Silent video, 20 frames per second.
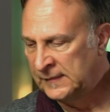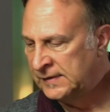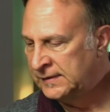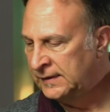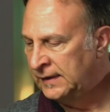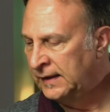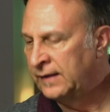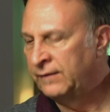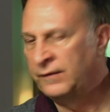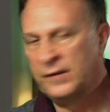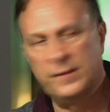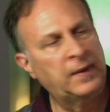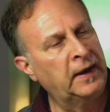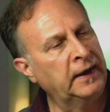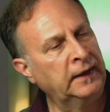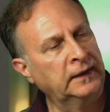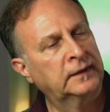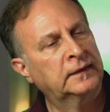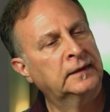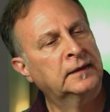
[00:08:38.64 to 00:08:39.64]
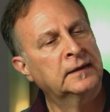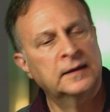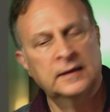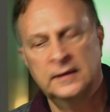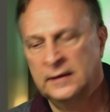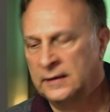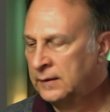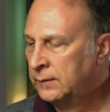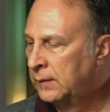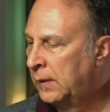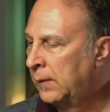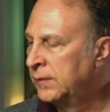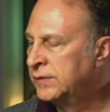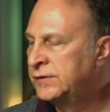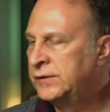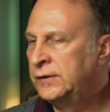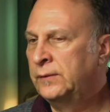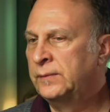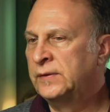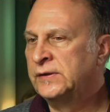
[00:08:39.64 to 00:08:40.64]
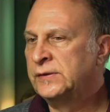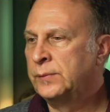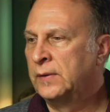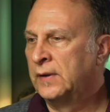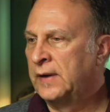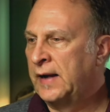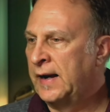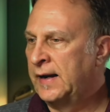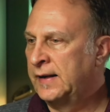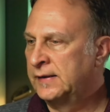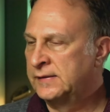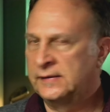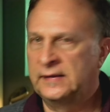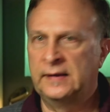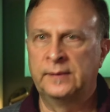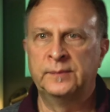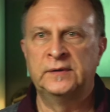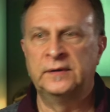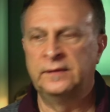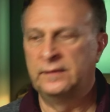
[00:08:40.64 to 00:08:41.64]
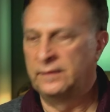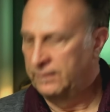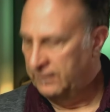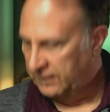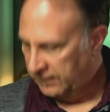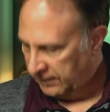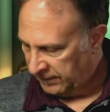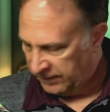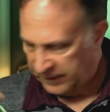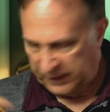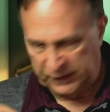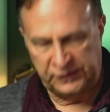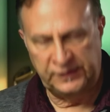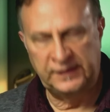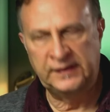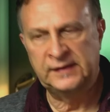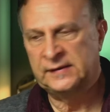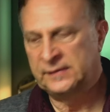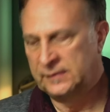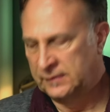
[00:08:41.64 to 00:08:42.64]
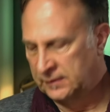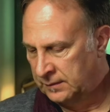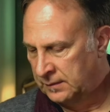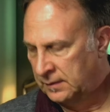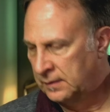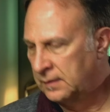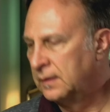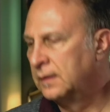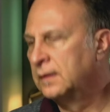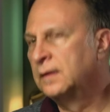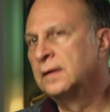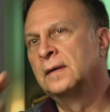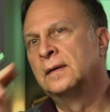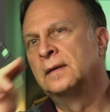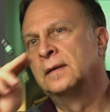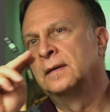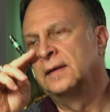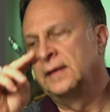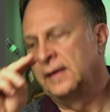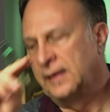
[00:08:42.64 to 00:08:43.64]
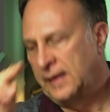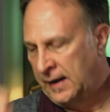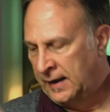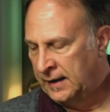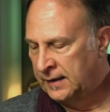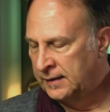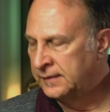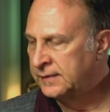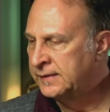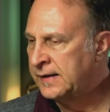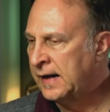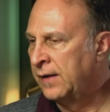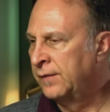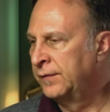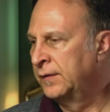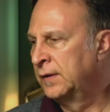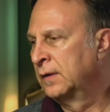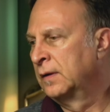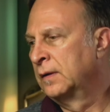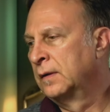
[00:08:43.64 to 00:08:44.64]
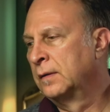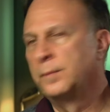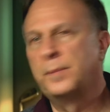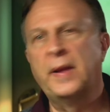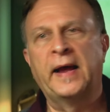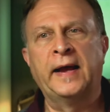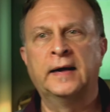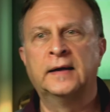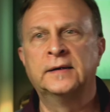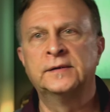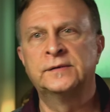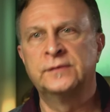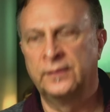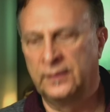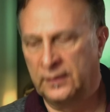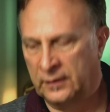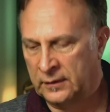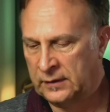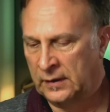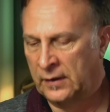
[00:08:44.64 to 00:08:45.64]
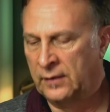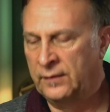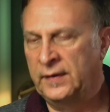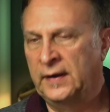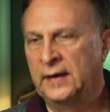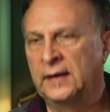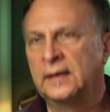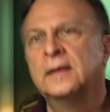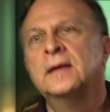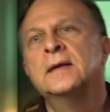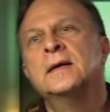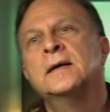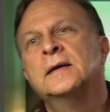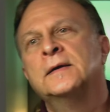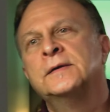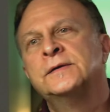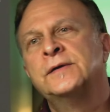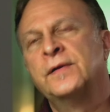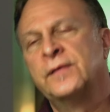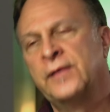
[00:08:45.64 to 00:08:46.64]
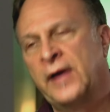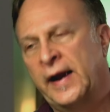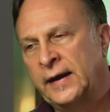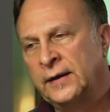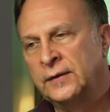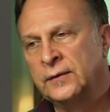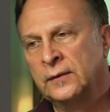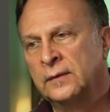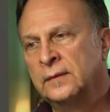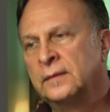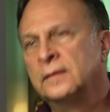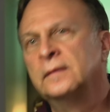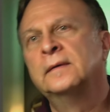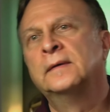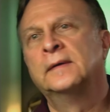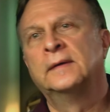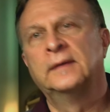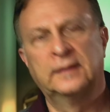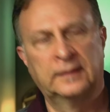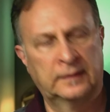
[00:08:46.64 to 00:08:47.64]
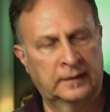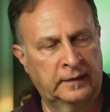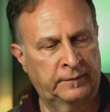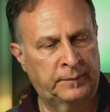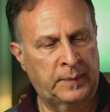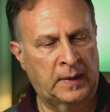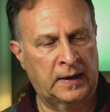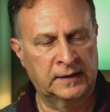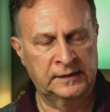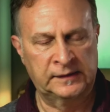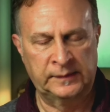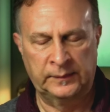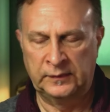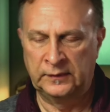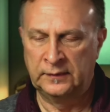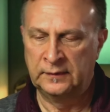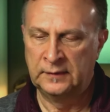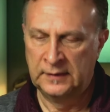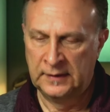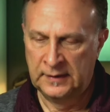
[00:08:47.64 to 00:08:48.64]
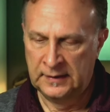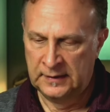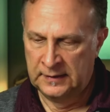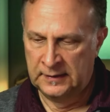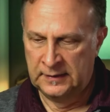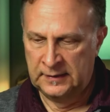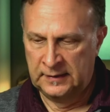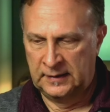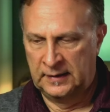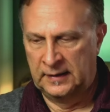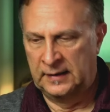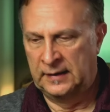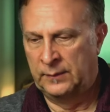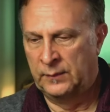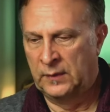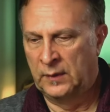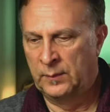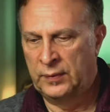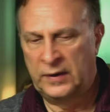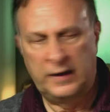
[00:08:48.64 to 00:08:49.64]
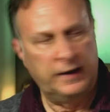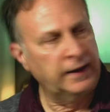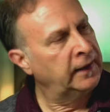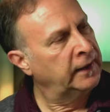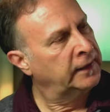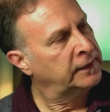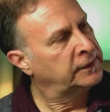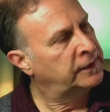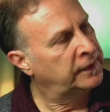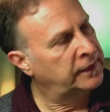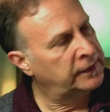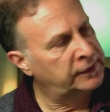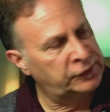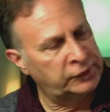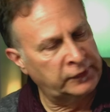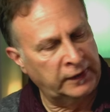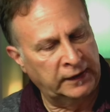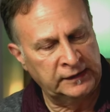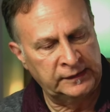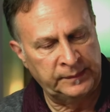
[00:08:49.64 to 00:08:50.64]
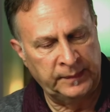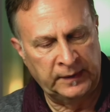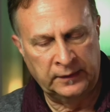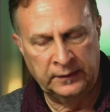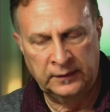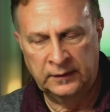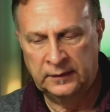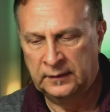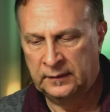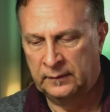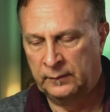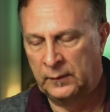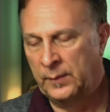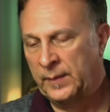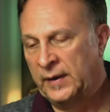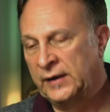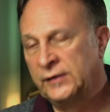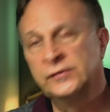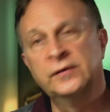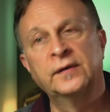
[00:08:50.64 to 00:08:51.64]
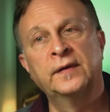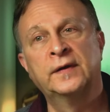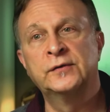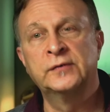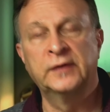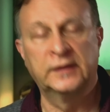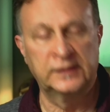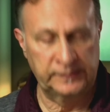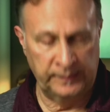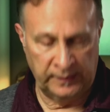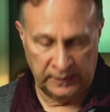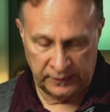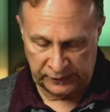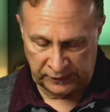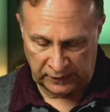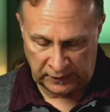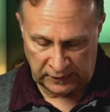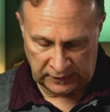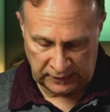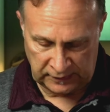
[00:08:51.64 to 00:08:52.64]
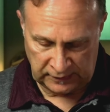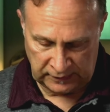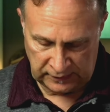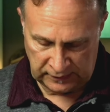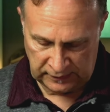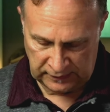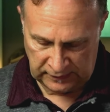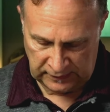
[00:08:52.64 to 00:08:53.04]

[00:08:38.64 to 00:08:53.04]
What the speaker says: the end of the mic. What we'll do is we'll ask them to fish this end down their pants or their clothing to their ankle, if possible. And then we'll plug it into this transmitter, and we'll make sure the transmitter's on.